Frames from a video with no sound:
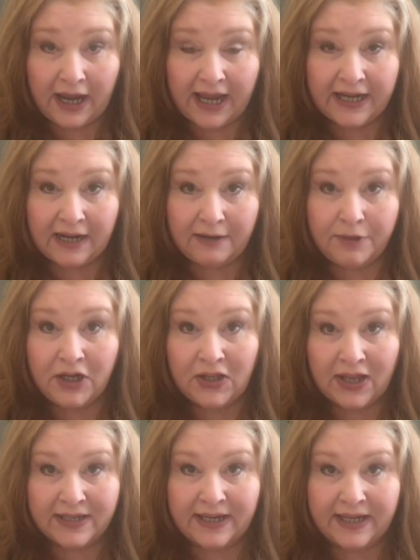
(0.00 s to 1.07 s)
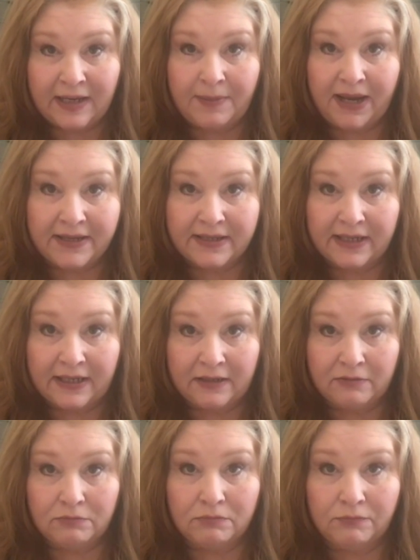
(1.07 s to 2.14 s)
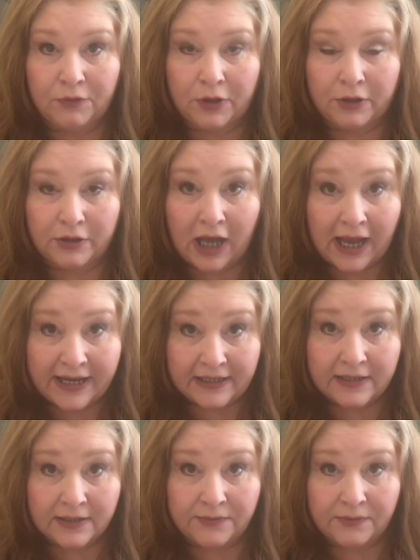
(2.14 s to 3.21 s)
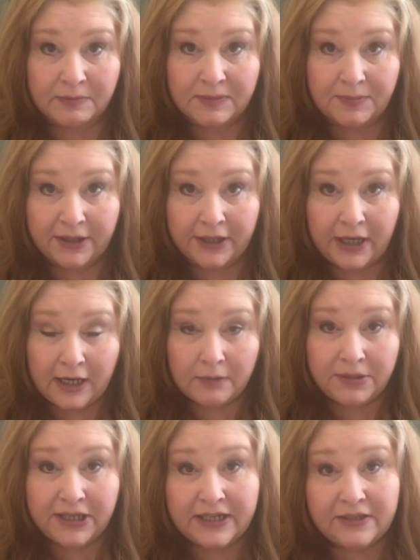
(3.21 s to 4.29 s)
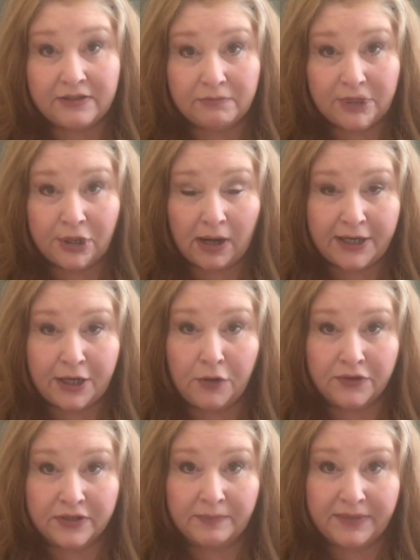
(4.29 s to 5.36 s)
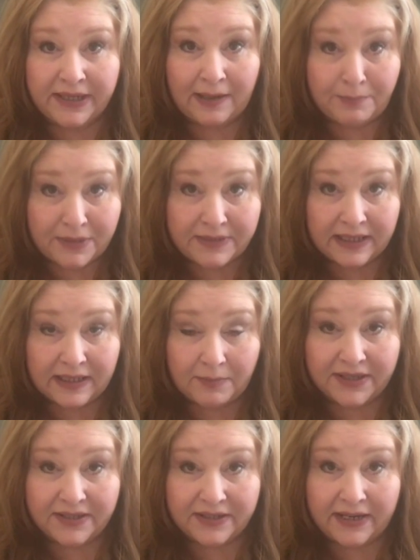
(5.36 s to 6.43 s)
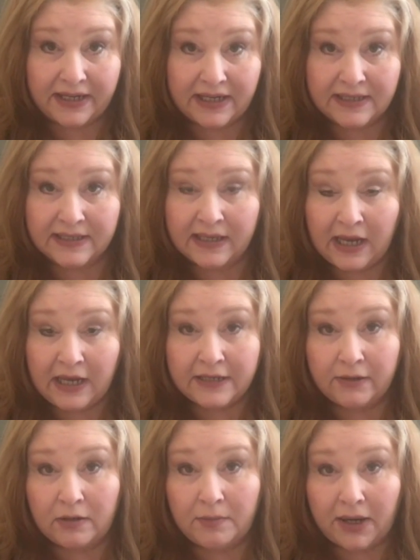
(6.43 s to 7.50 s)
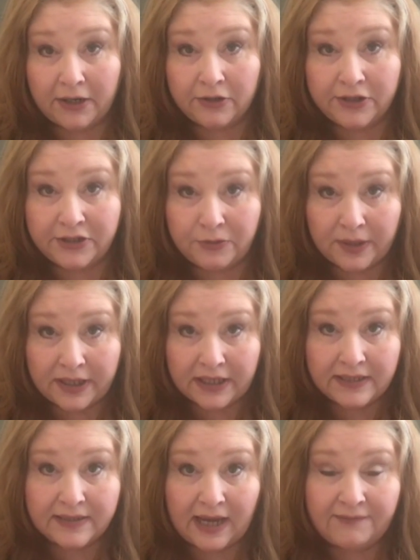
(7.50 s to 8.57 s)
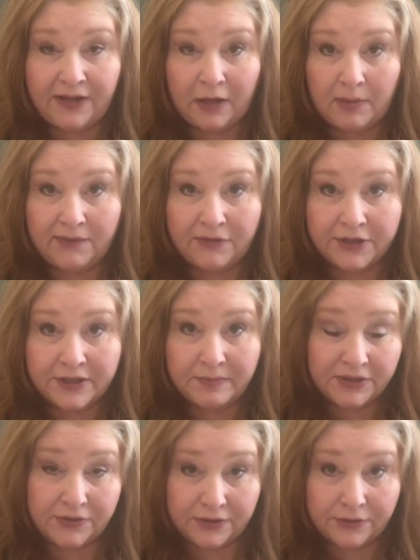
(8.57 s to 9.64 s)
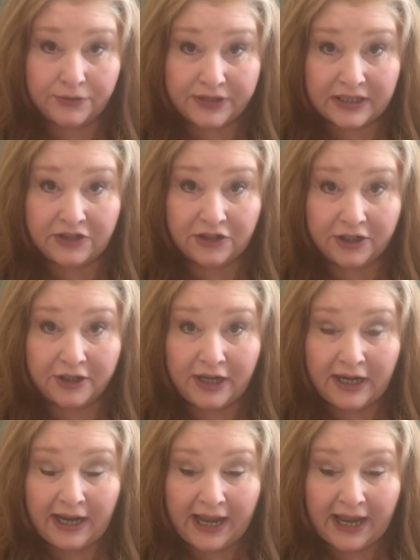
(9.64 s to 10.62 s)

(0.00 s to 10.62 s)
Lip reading: And I realized I kept asking for guidance from spirit. Please, I know there's something I'm missing in my studies. So in my early 20s, I found my first mystery school teacher.